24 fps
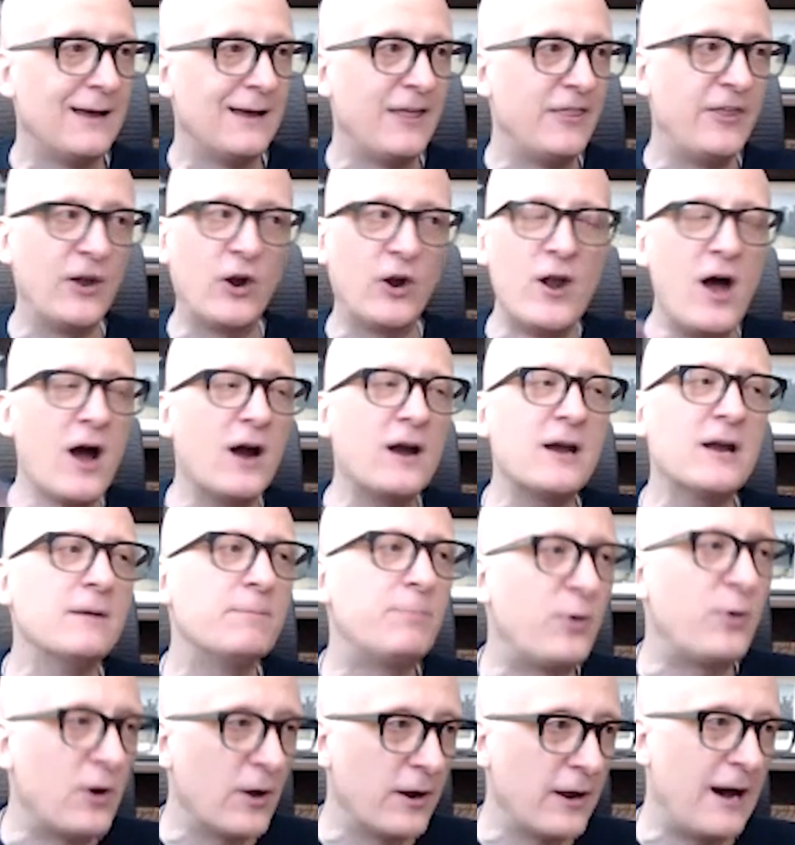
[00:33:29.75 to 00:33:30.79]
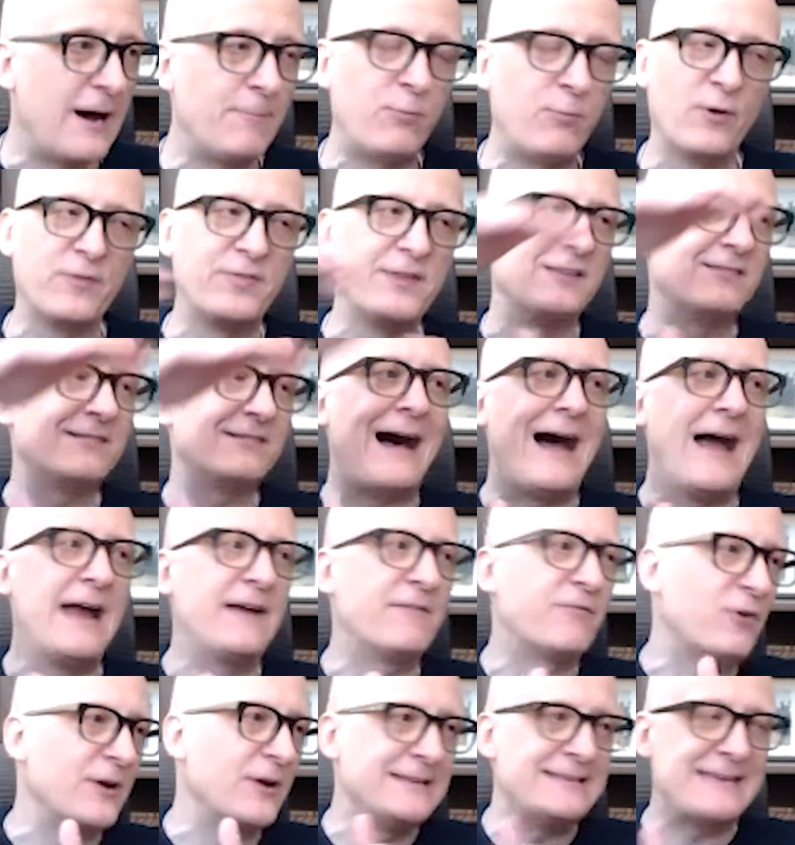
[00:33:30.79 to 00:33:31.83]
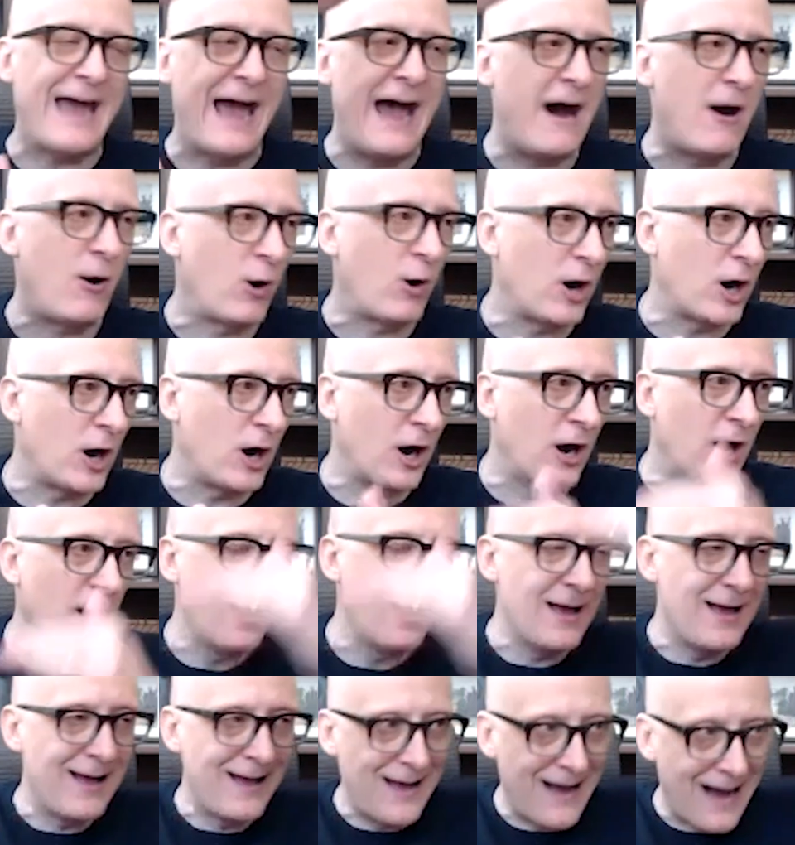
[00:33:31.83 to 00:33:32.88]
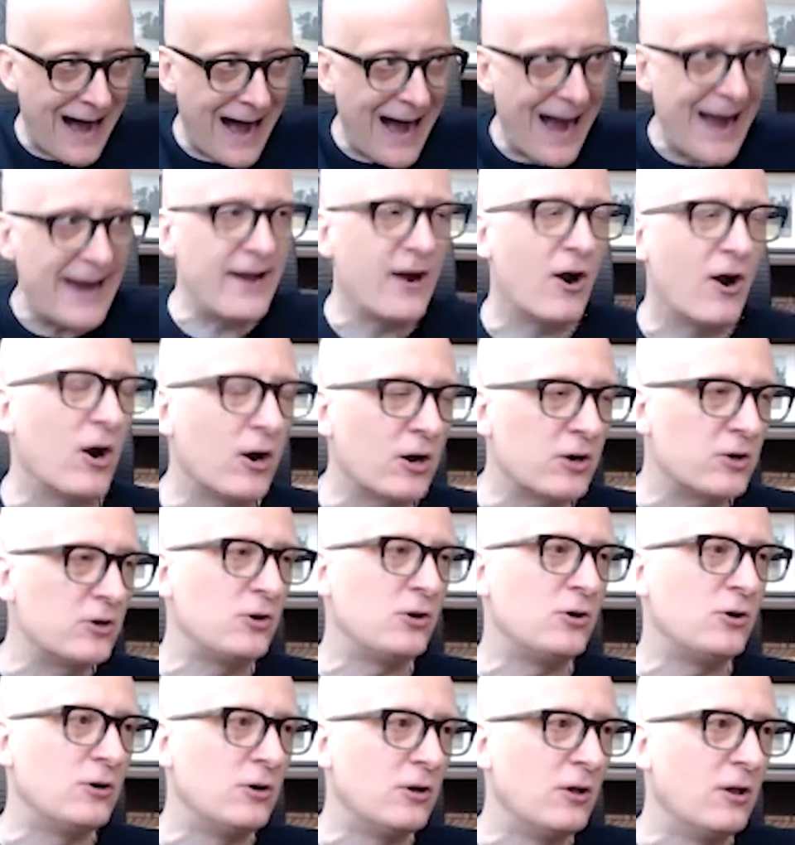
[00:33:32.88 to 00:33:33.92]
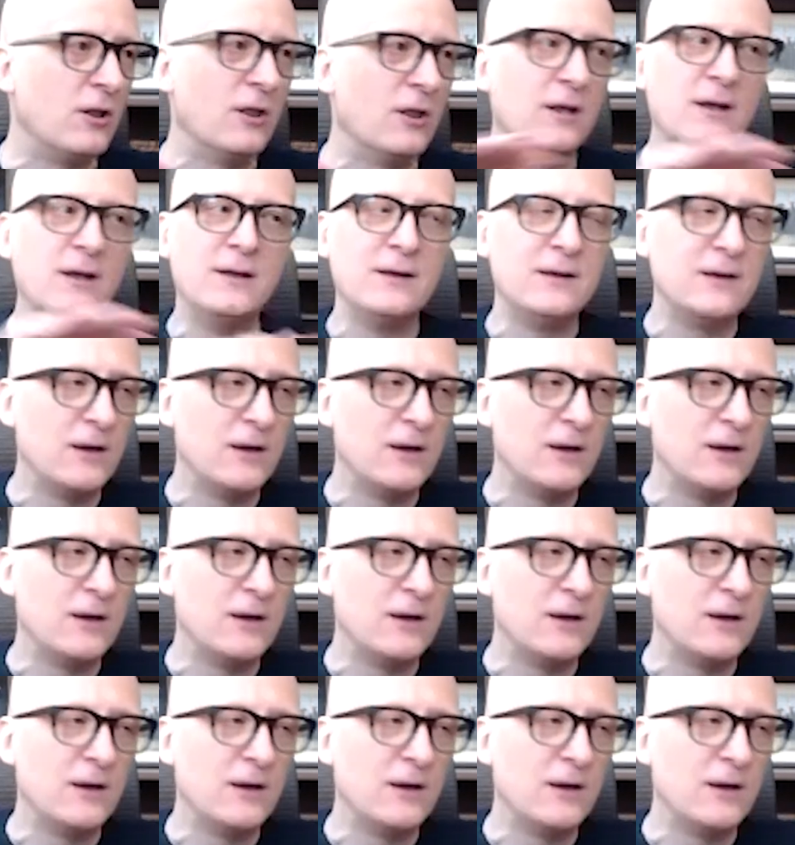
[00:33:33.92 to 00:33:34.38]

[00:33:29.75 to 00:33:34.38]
they're not going to put up with this ivory tower, hierarchical